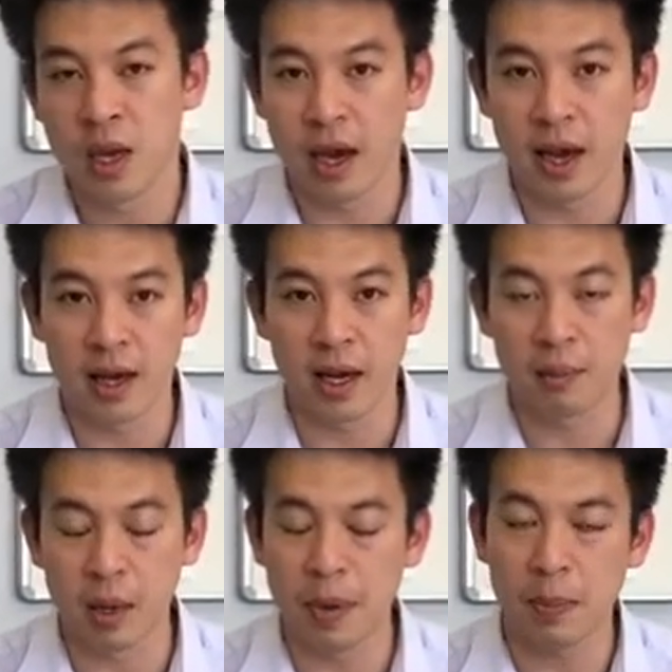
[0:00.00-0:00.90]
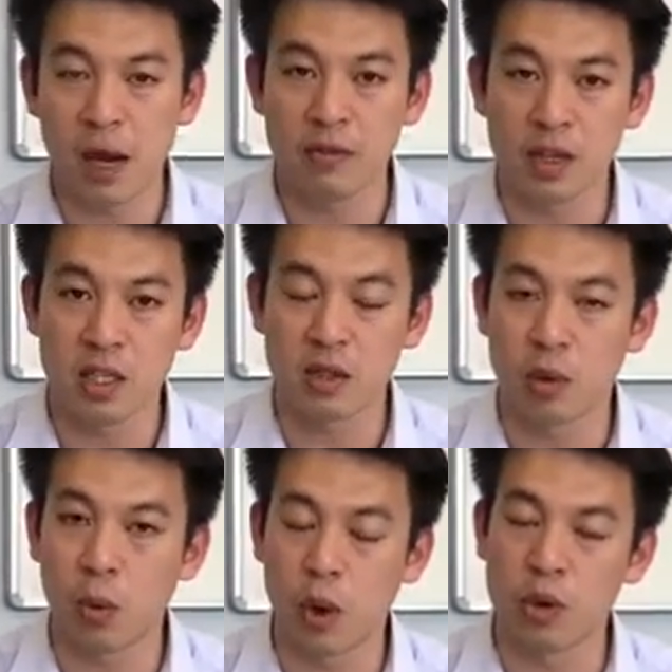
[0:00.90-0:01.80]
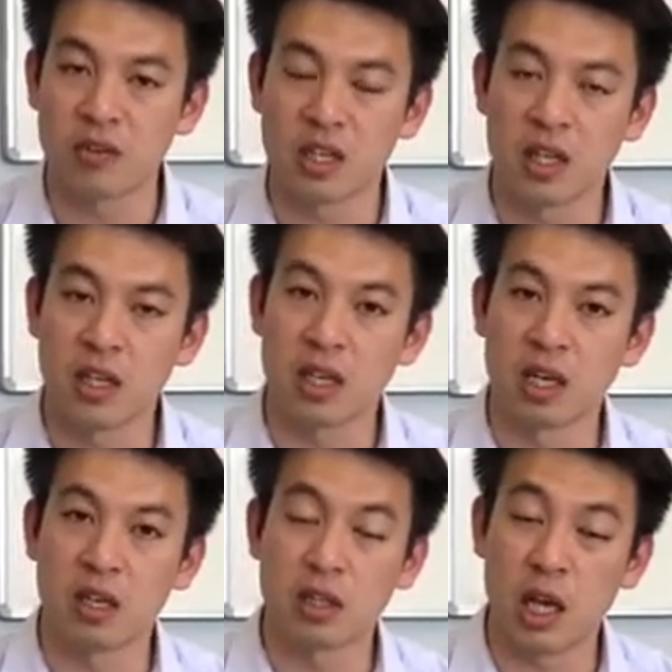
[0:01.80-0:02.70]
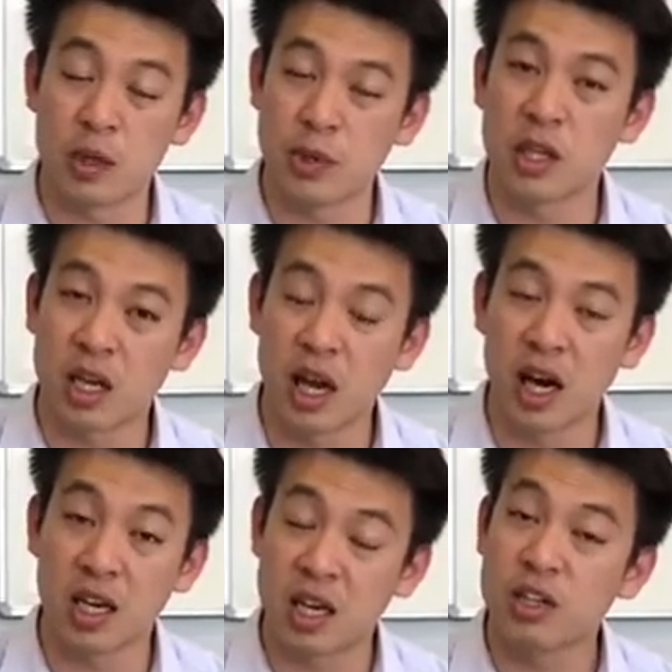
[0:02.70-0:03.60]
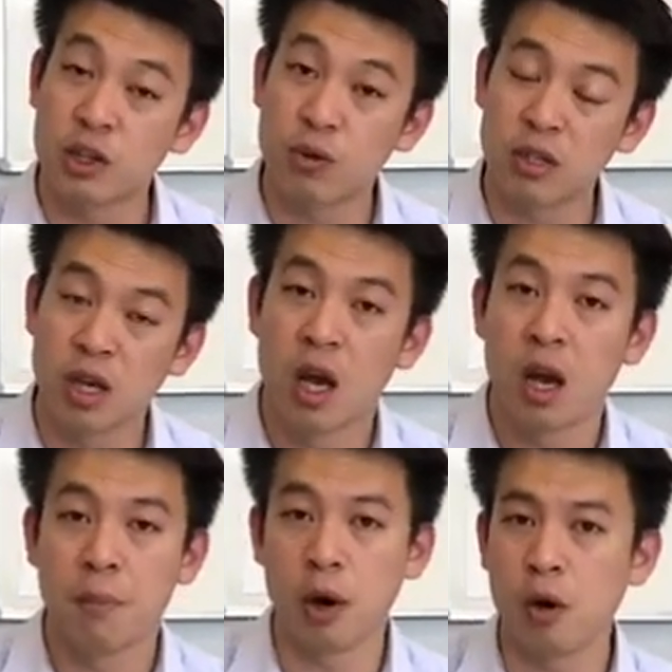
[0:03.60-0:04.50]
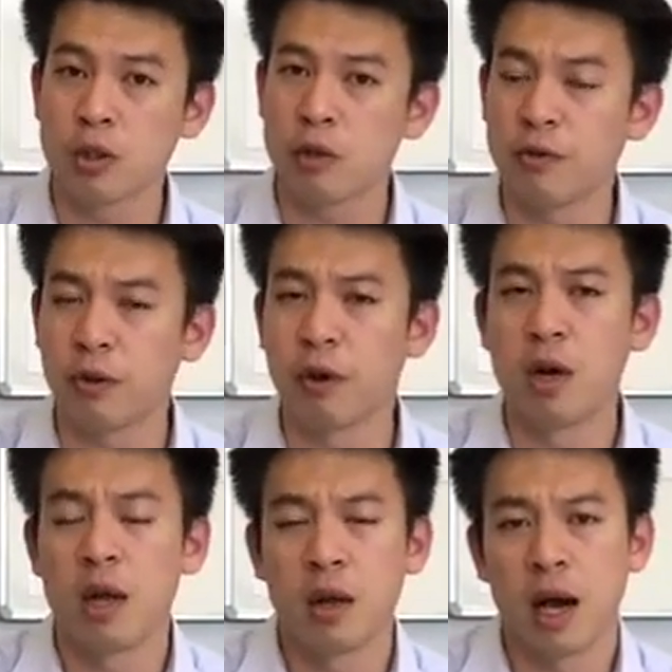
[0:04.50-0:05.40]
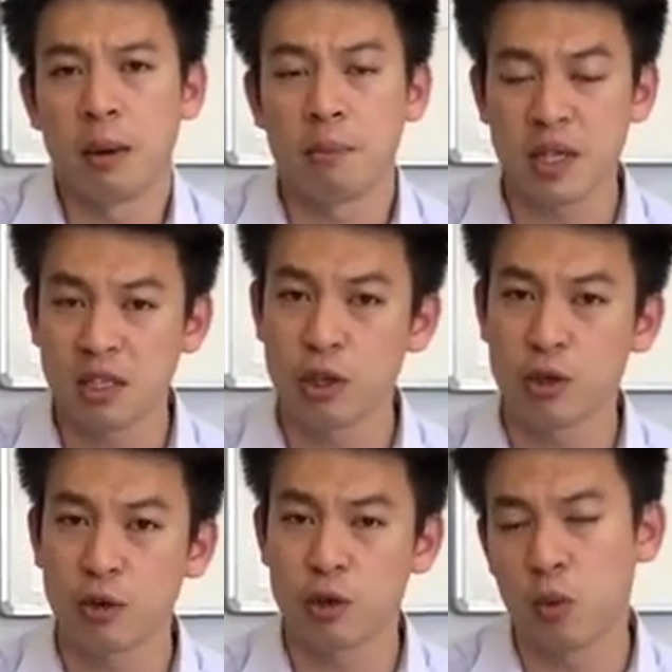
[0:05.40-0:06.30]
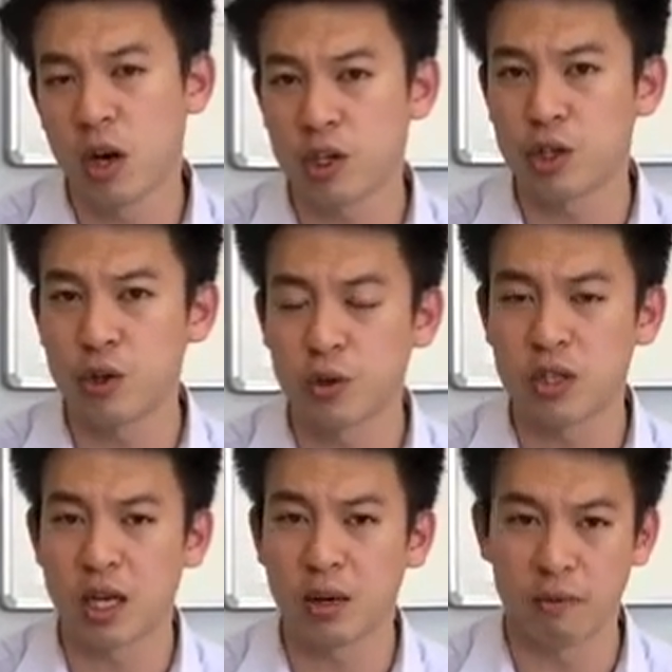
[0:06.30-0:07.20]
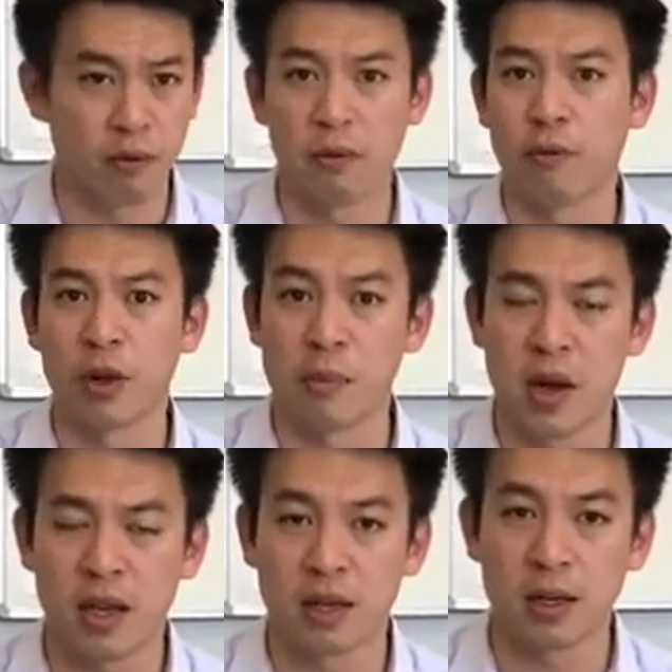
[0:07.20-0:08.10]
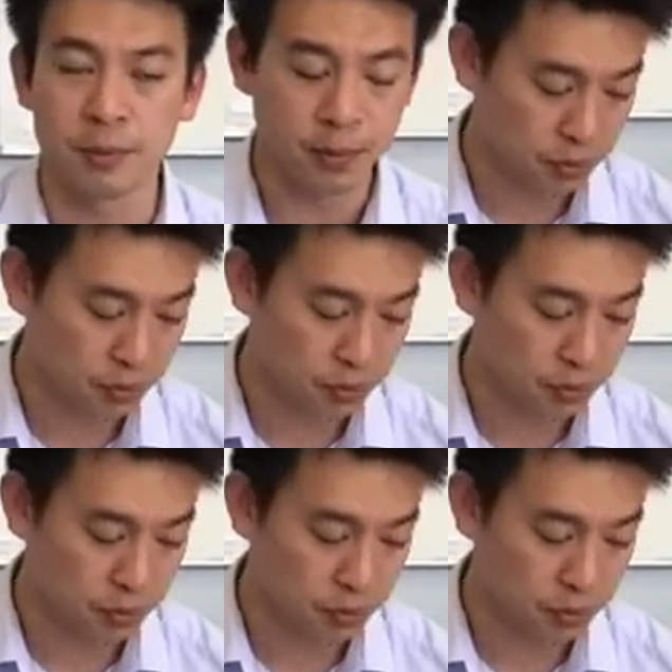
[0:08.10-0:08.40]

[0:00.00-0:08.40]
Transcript: And a big part of it is what we have seen in especially kids' shoes, but also for business shoes, work shoes, for that matter.